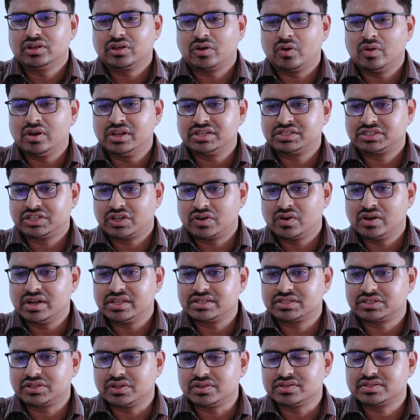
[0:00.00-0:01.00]
Cholesterol
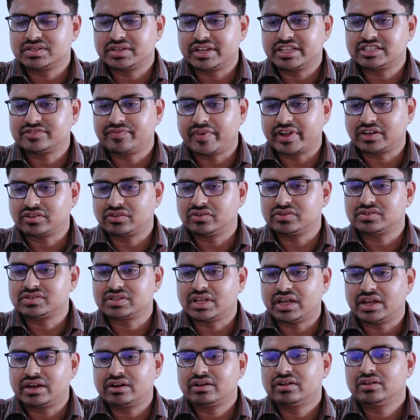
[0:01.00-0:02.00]
stones risk factors
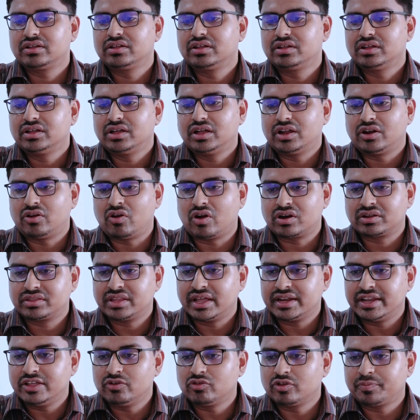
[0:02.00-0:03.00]
are
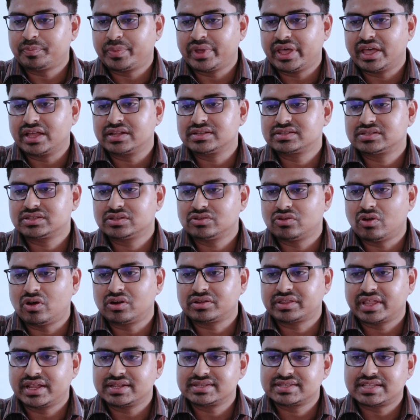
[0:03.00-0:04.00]
Northern Europeans,
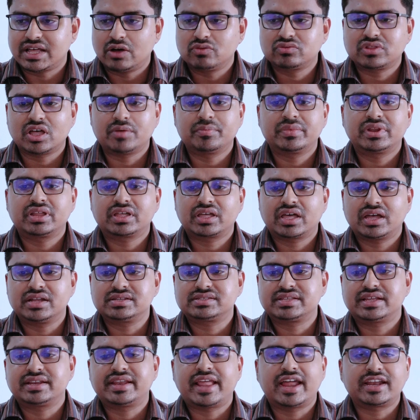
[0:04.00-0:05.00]
North and South
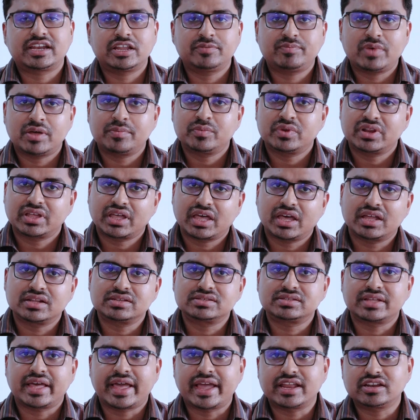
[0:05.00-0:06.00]
Americans and Native
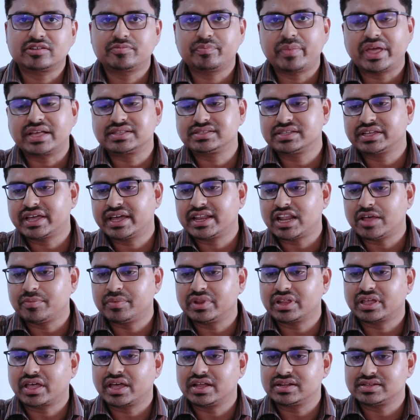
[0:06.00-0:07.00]
Americans and Mexican
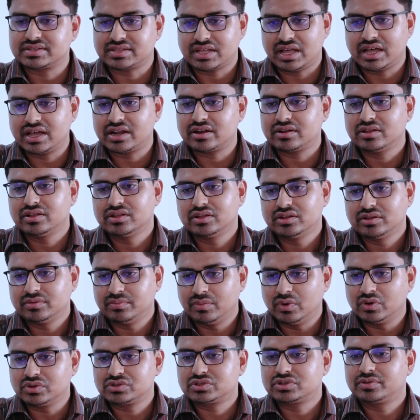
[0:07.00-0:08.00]
Americans are
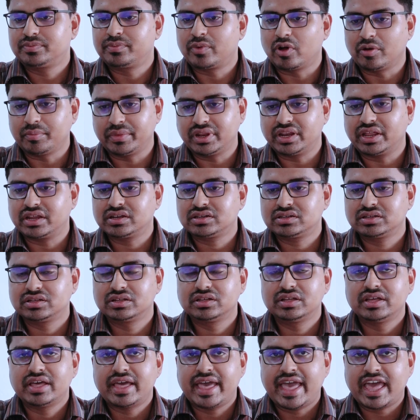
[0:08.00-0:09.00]
most prominent.
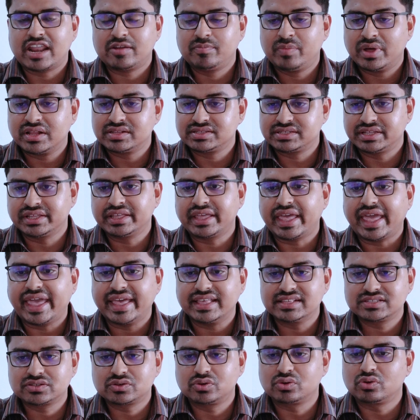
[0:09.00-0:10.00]
Advancing
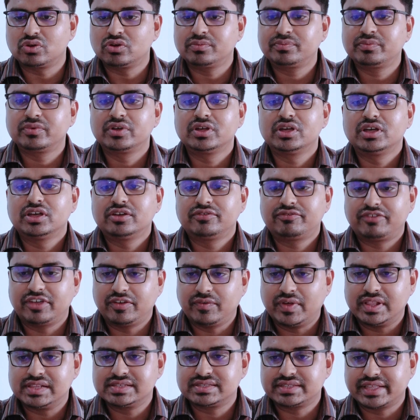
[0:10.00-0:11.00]
age group,
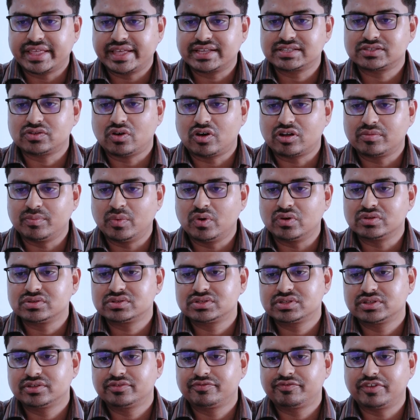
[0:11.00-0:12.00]
female sex
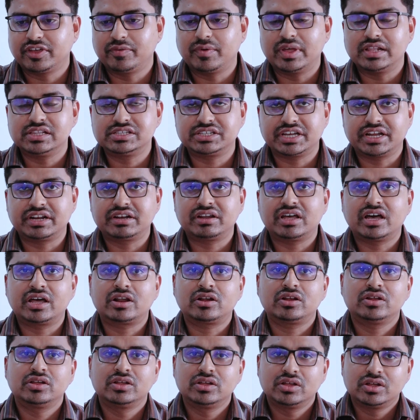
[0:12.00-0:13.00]
hormones, female
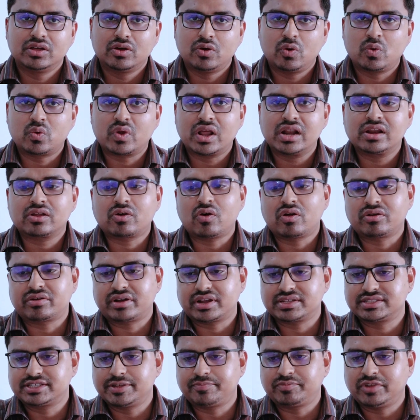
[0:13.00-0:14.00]
gender, oral
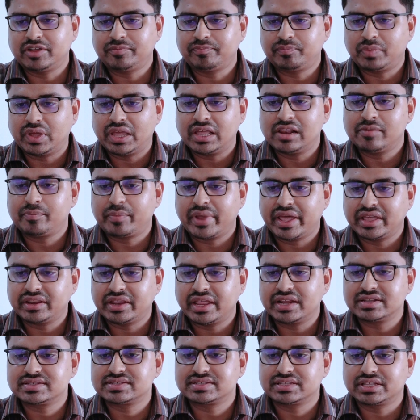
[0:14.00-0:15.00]
contraceptive pill,
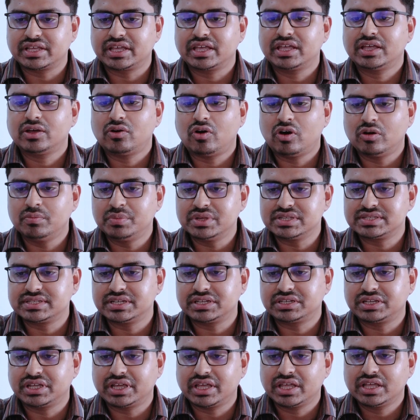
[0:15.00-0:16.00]
pregnancy,
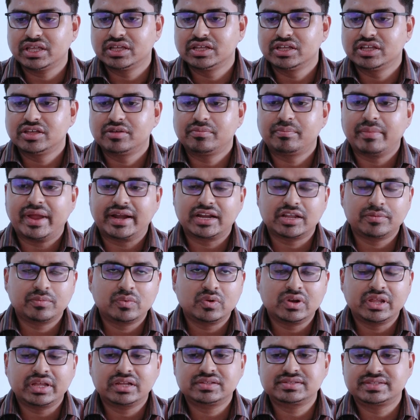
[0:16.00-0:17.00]
obesity,
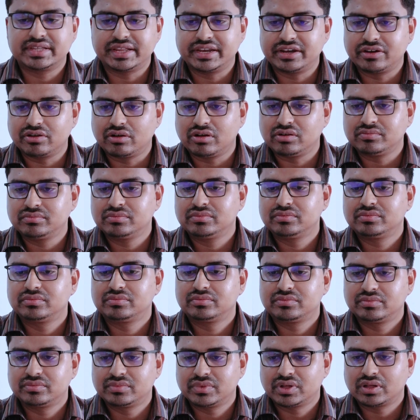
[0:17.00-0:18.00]
metabolic syndrome,
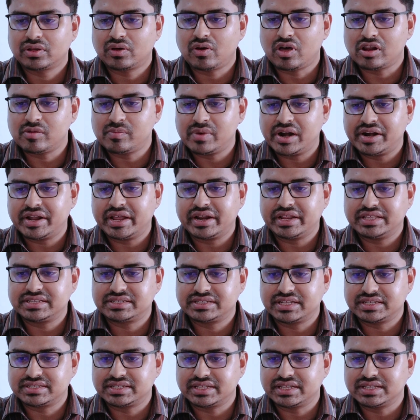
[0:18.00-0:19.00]
gallbladder
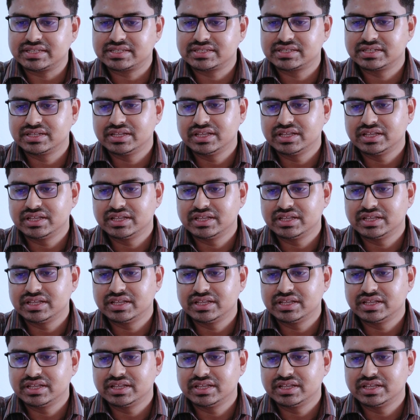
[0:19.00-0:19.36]
stasis,